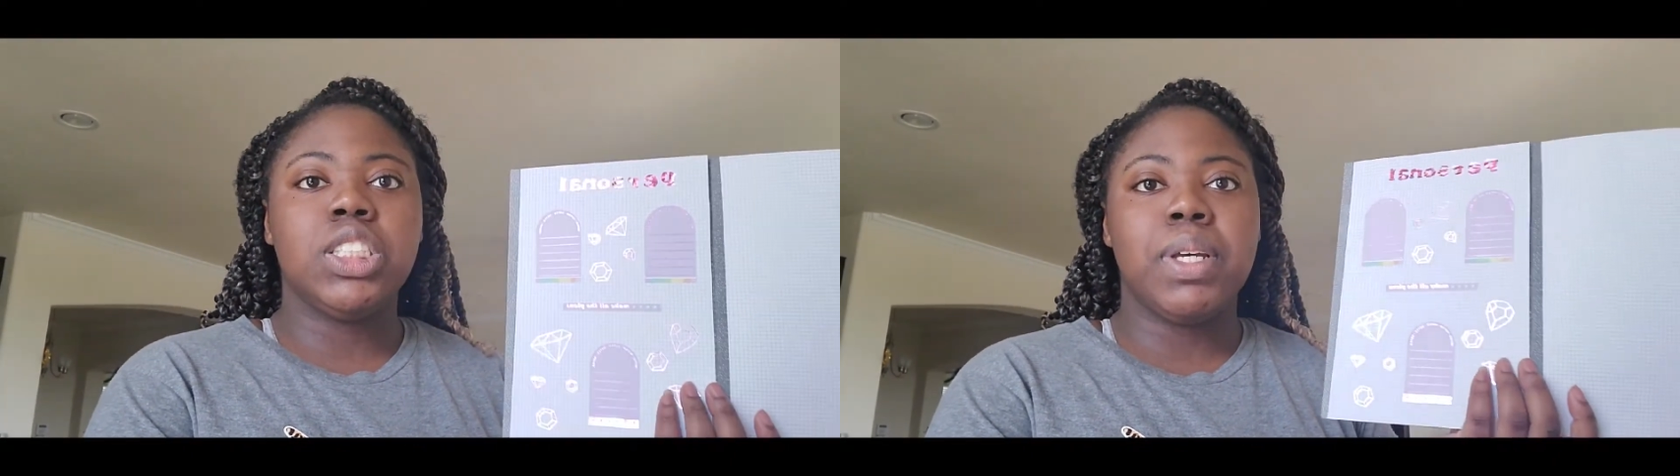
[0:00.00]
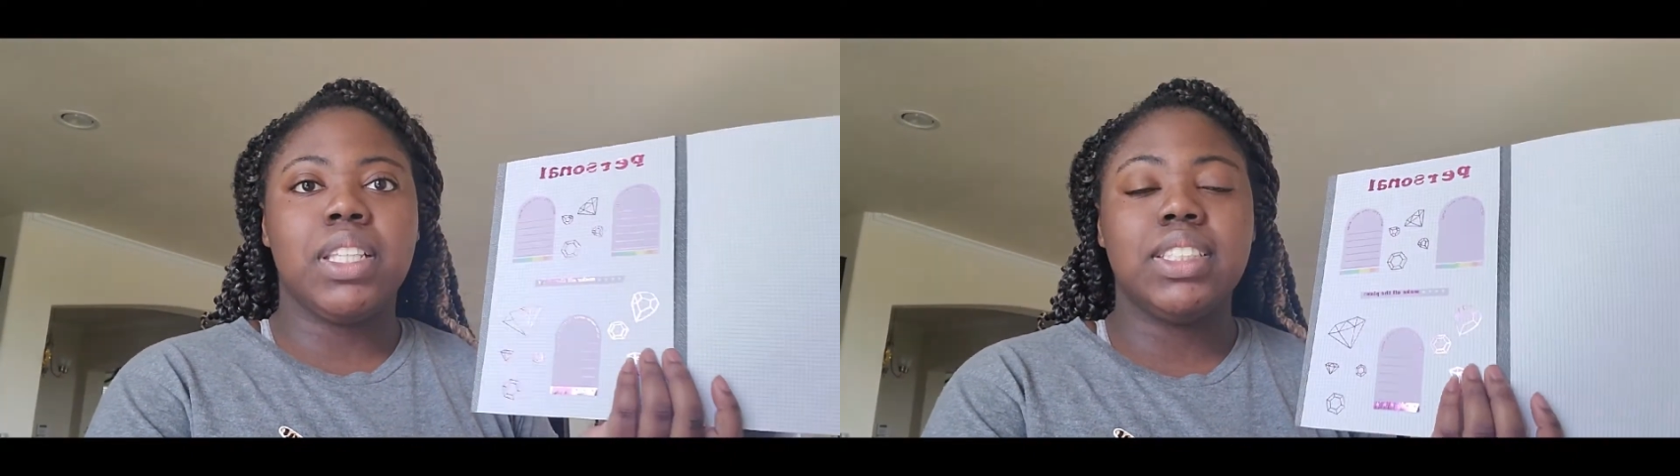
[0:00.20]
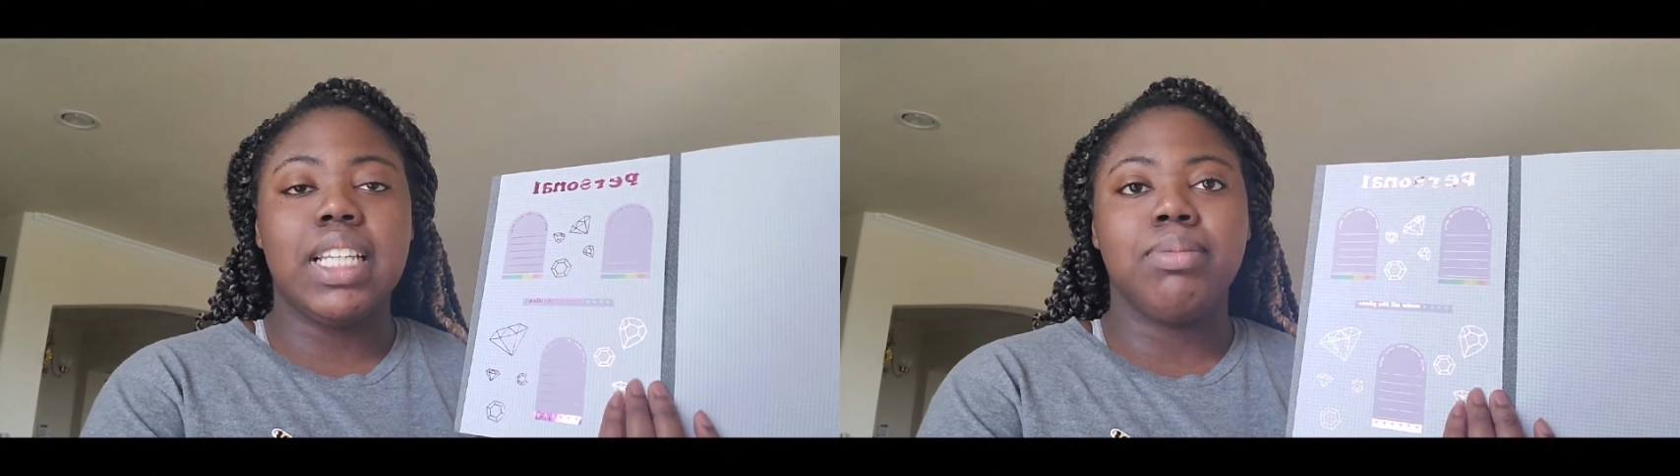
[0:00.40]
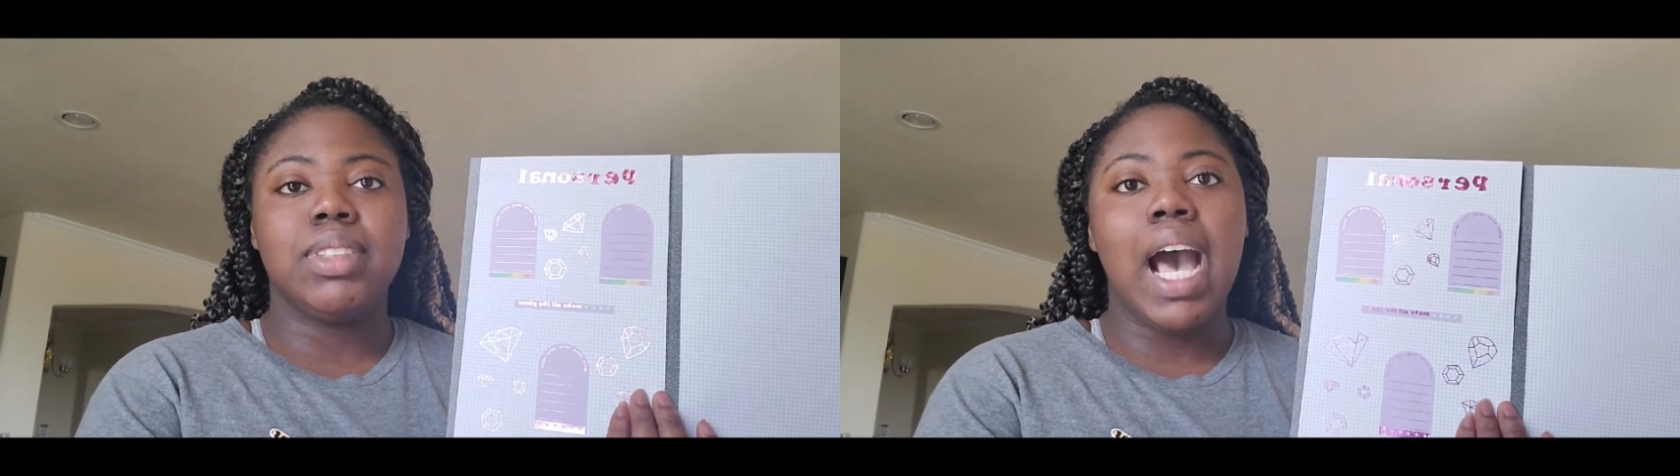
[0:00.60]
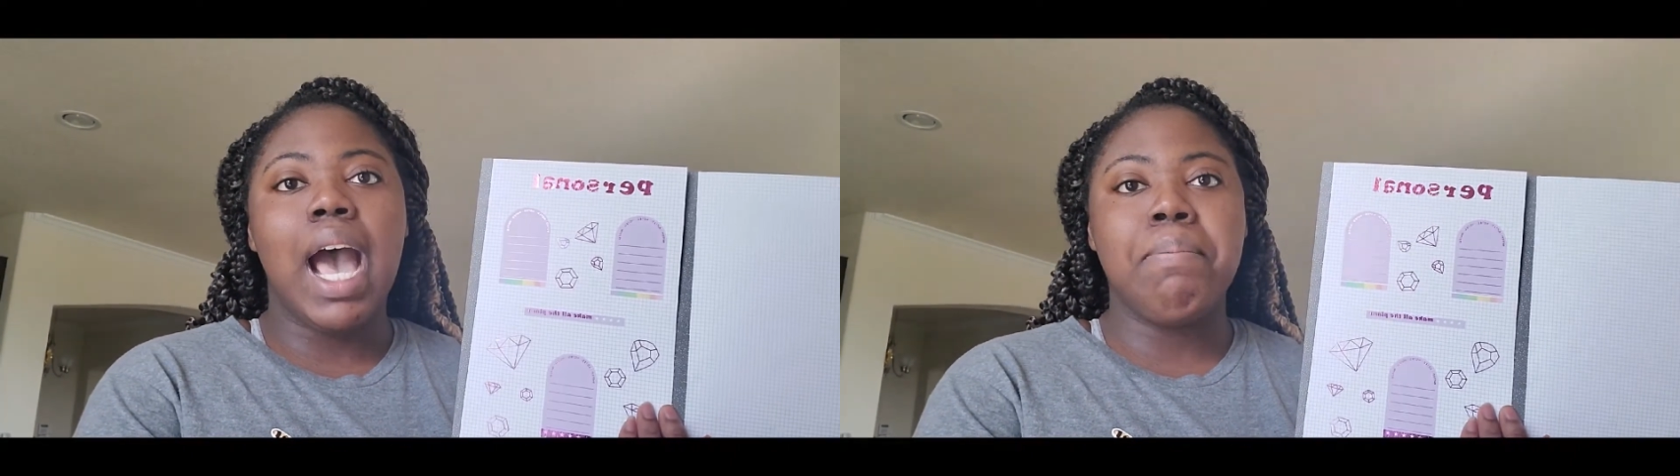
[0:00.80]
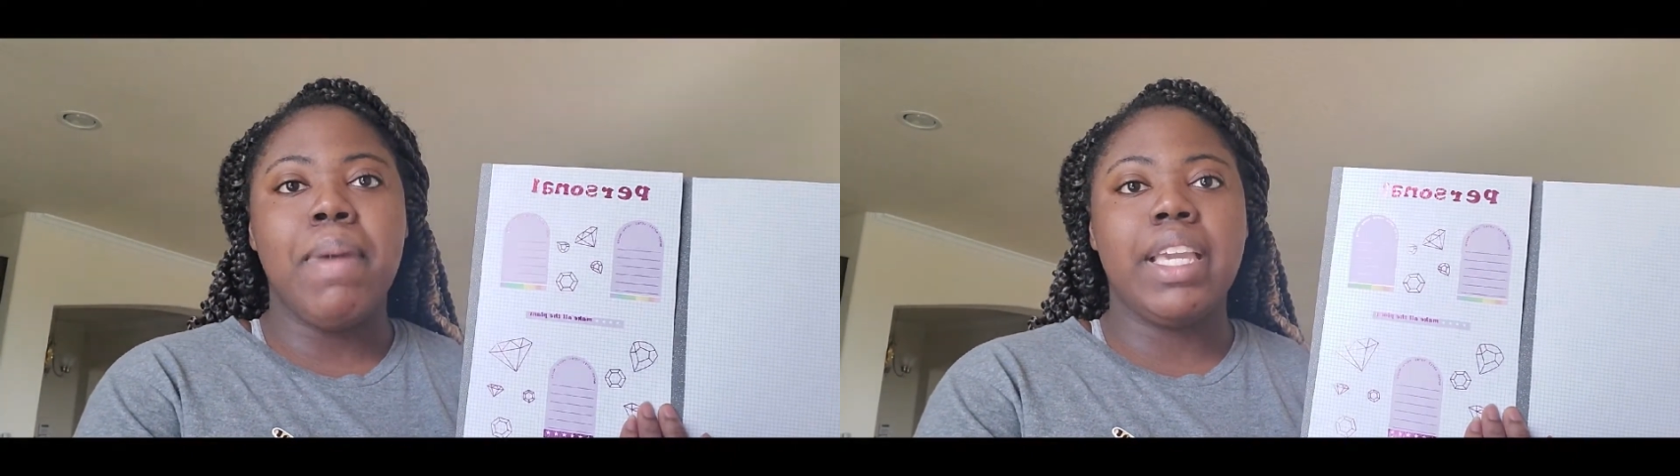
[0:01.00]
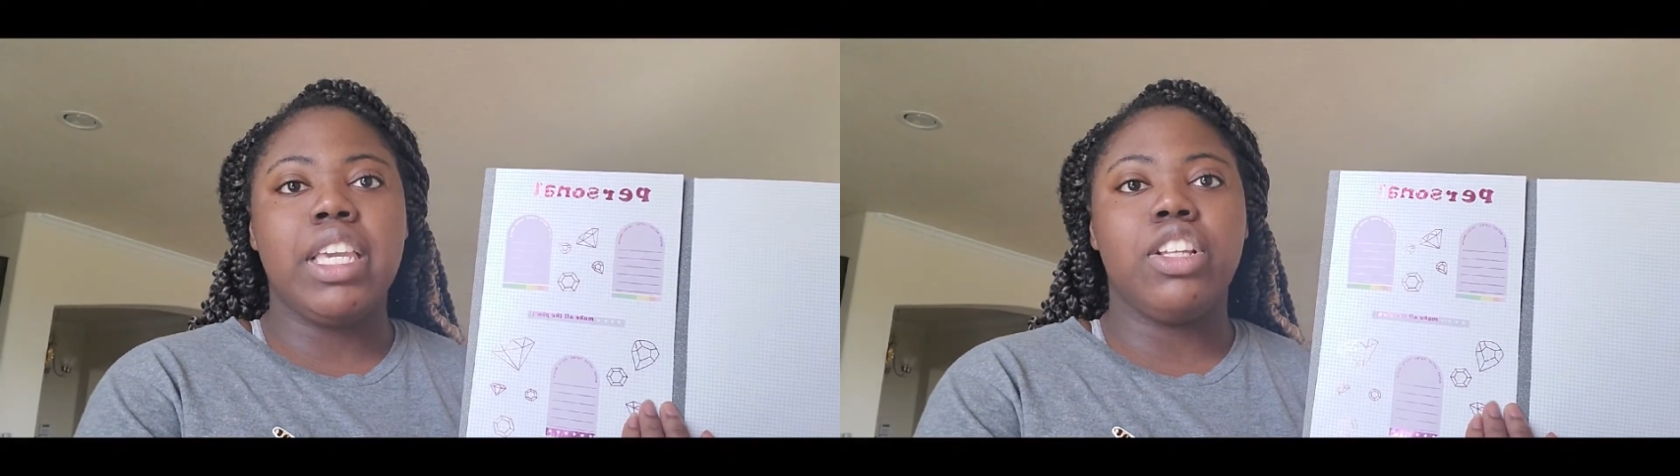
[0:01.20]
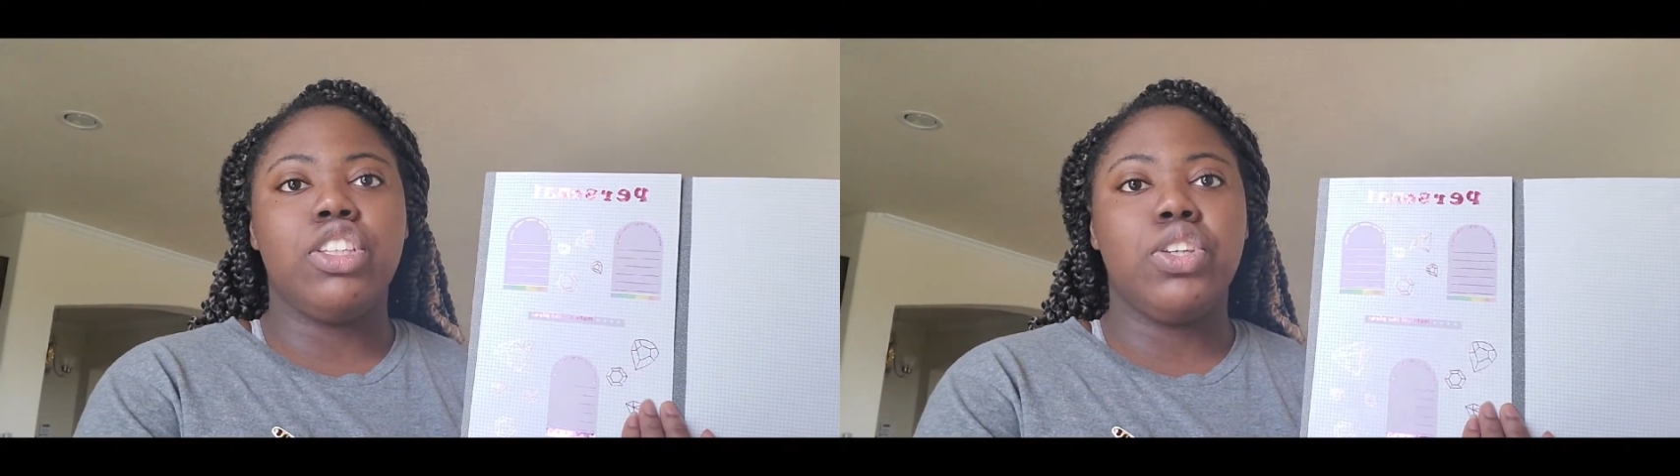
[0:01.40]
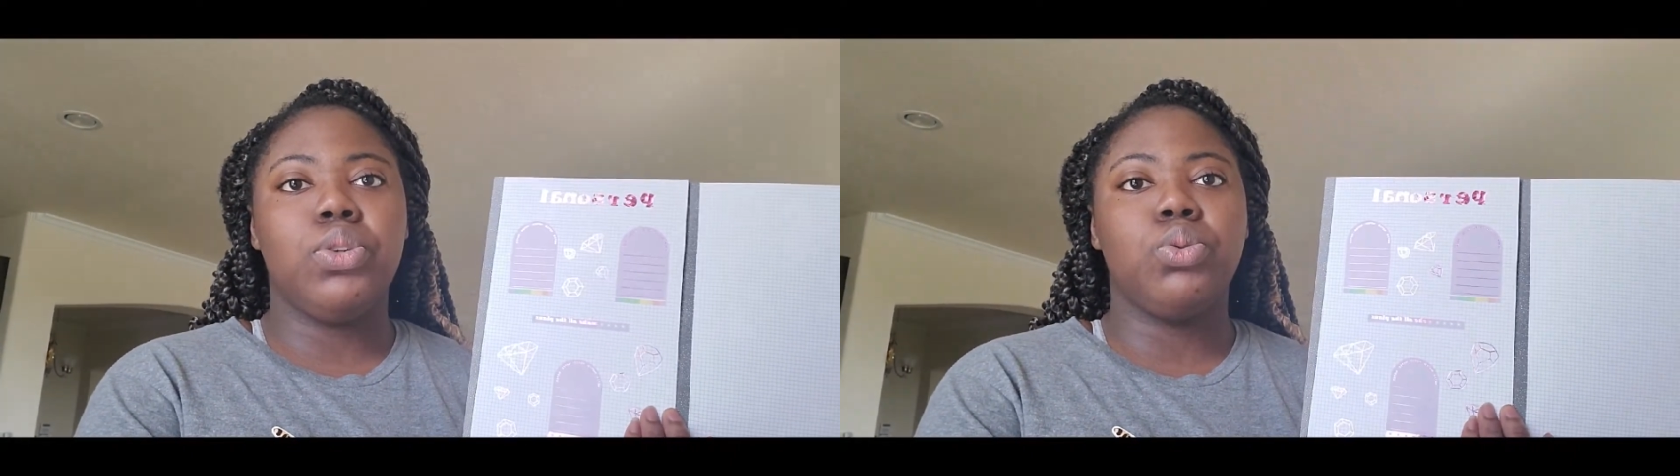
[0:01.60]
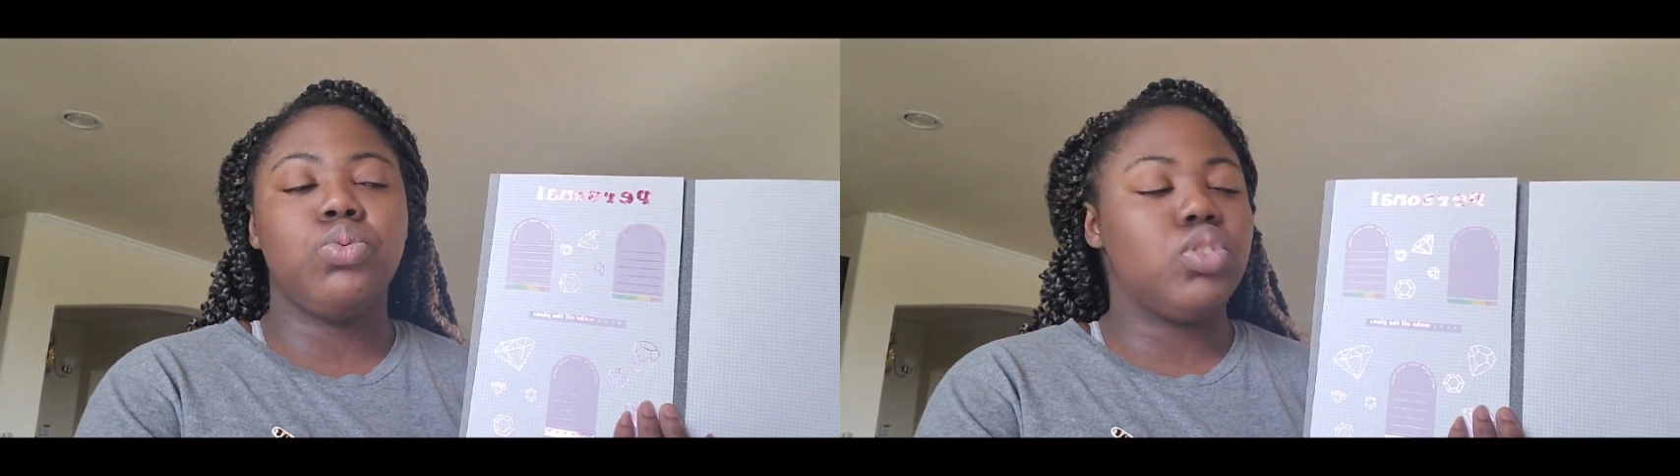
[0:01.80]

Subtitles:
but at the same time make it cute